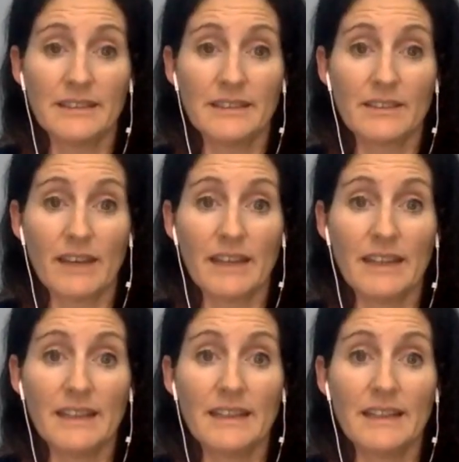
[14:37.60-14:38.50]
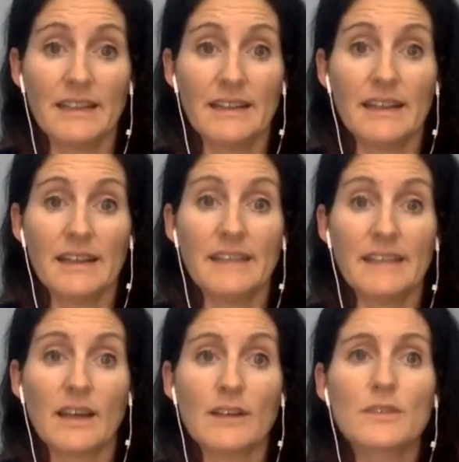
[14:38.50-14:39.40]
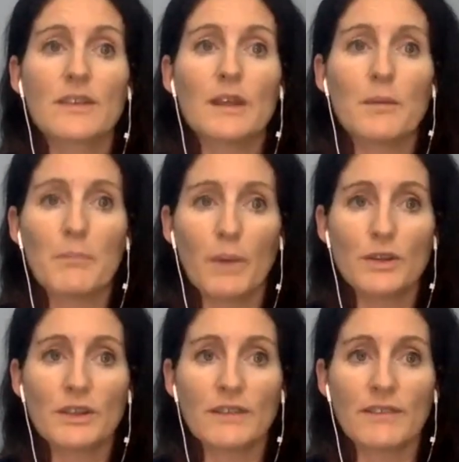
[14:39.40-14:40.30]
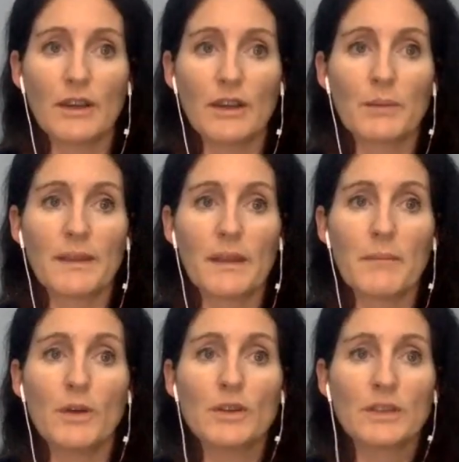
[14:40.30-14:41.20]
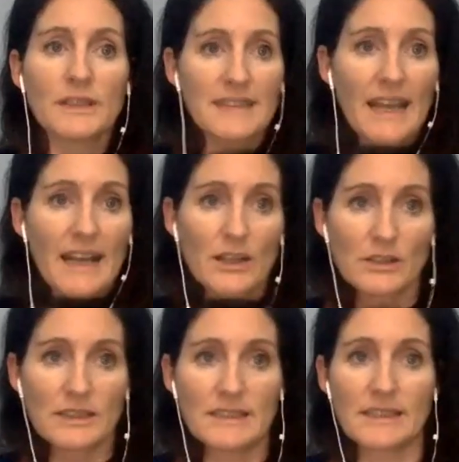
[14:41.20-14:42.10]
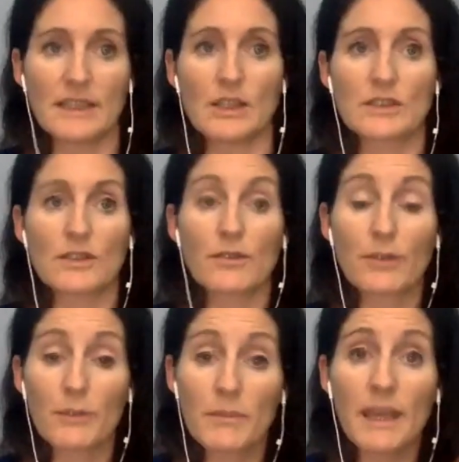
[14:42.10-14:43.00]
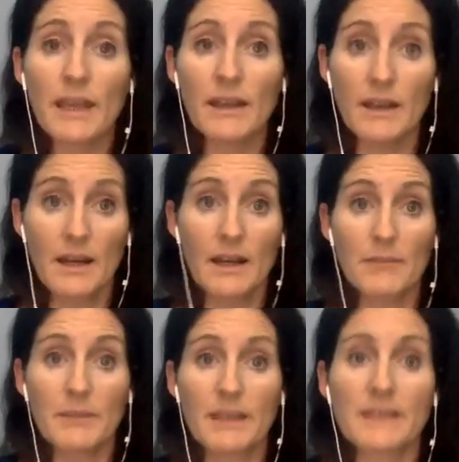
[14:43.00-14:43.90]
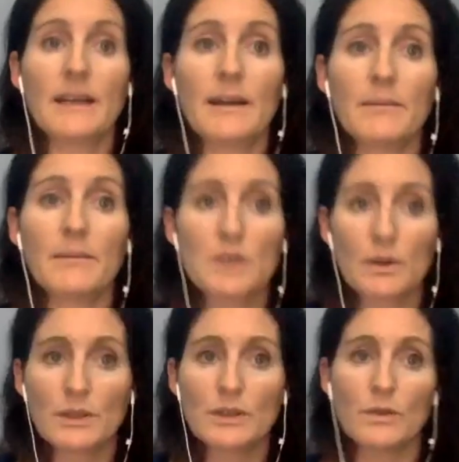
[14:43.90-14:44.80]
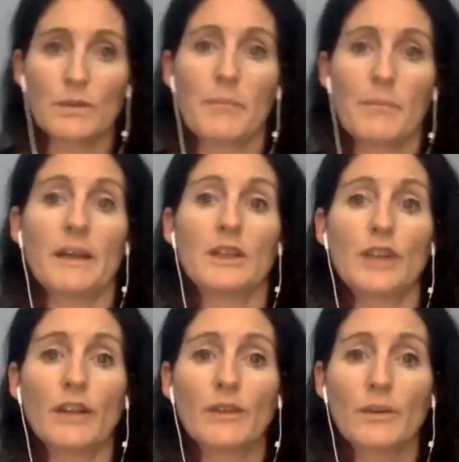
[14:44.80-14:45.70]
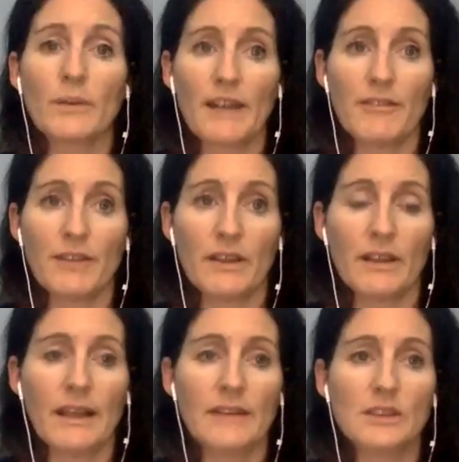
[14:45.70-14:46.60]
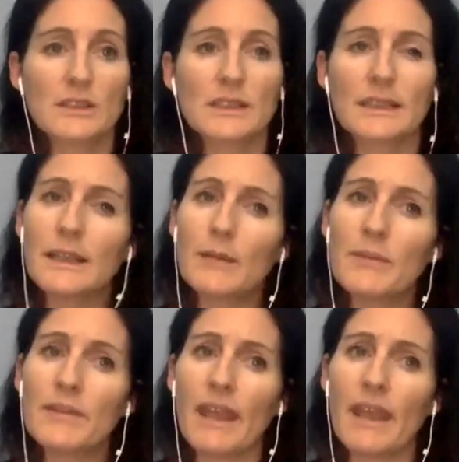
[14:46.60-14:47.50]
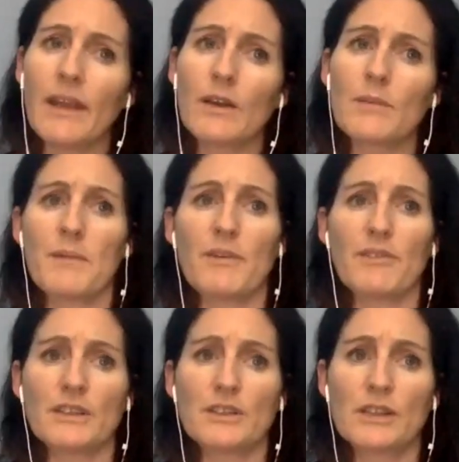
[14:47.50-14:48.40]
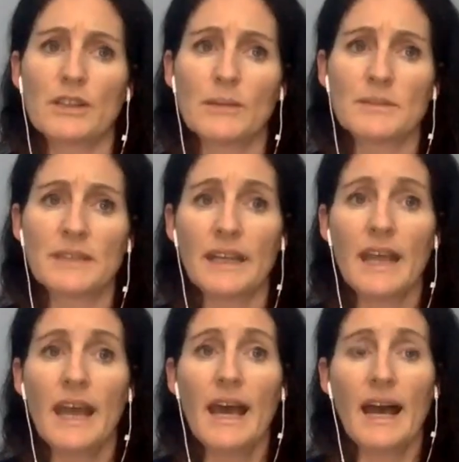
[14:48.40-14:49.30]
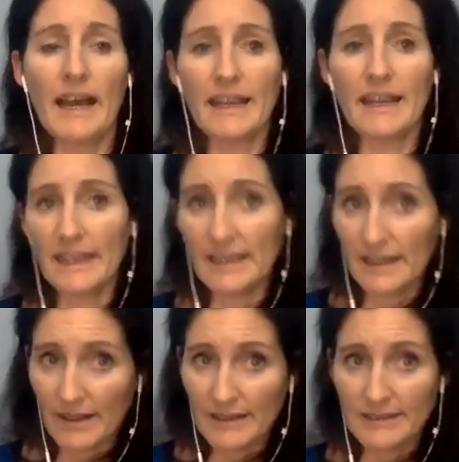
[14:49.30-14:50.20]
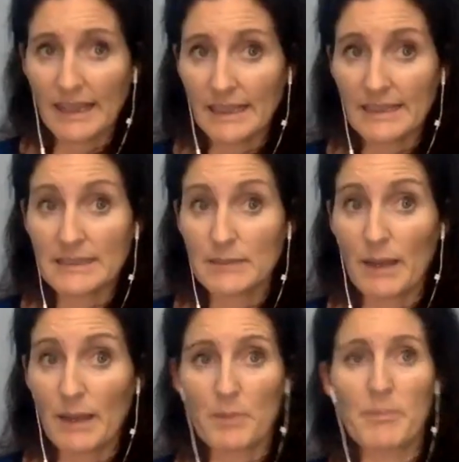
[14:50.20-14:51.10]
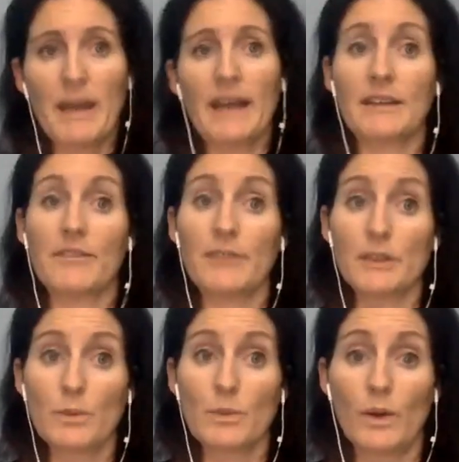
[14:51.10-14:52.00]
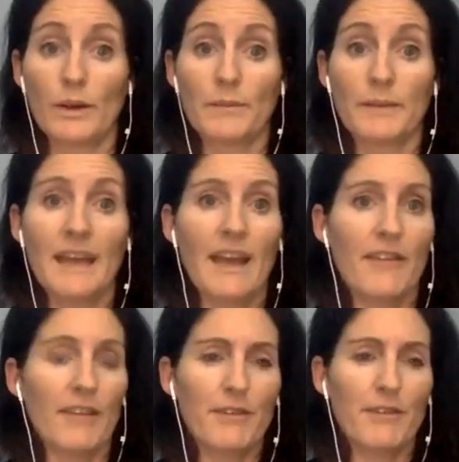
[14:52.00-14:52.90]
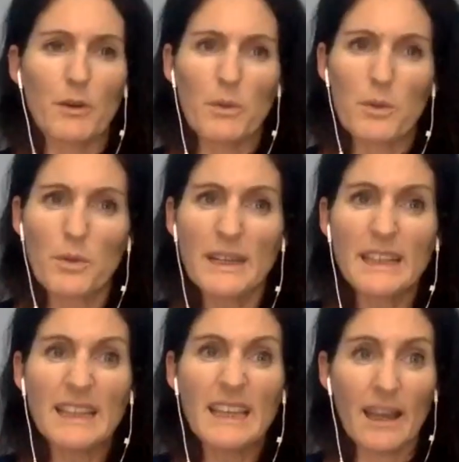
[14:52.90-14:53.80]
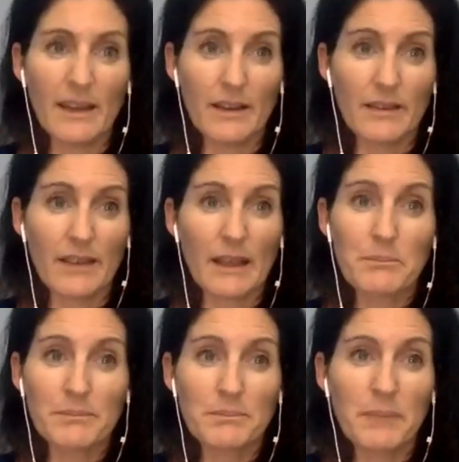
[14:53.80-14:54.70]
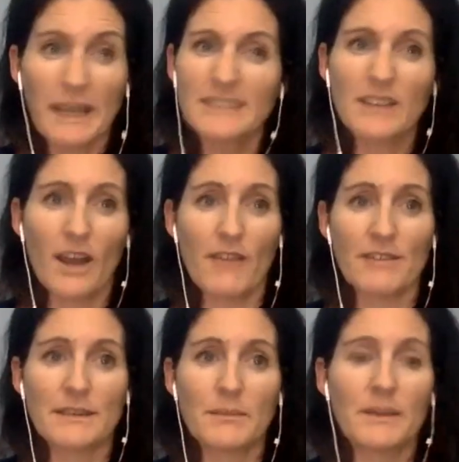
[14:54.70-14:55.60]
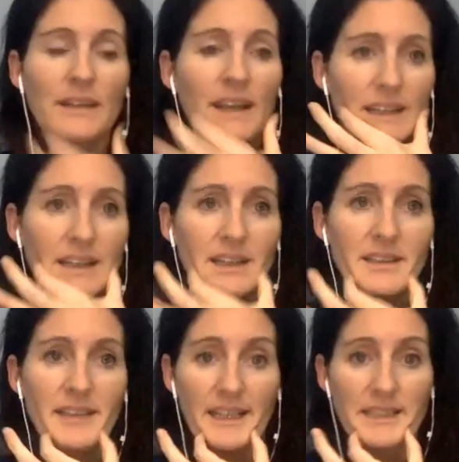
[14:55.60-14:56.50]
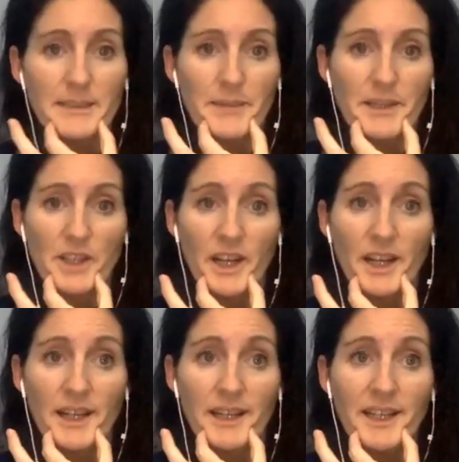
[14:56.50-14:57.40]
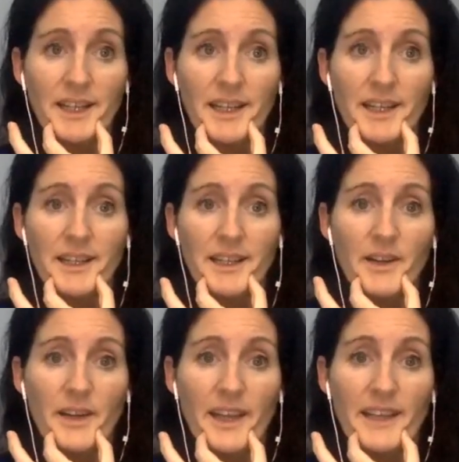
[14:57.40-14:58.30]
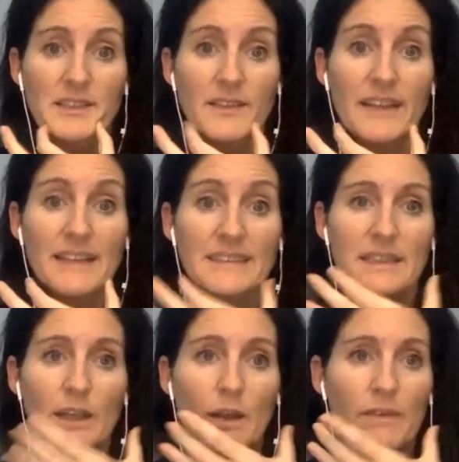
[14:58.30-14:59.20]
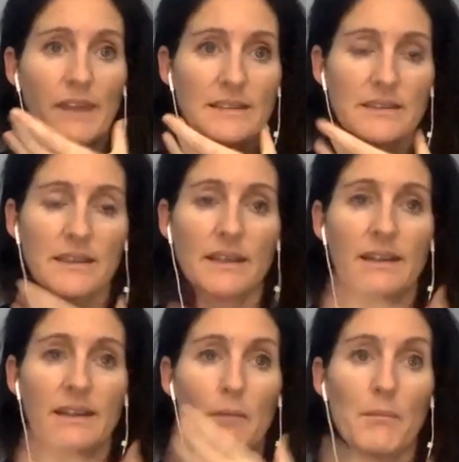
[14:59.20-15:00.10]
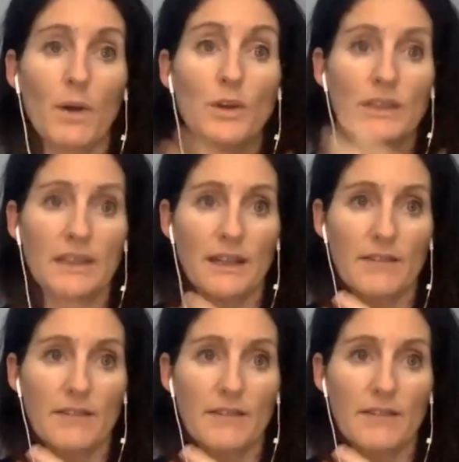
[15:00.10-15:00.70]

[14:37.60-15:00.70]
right it is also the emotion of anger but the emotion is the actual sensation so for me because I'm so attuned with my body. Generally, when I feel just a little bit of anger, maybe frustration, upset, I get a uh, tightness in my upper back and it feels warm. If I feel really uh, like pissed off at someone, I get tightness in my jaw. Okay, so that's the that's the emotion that I'm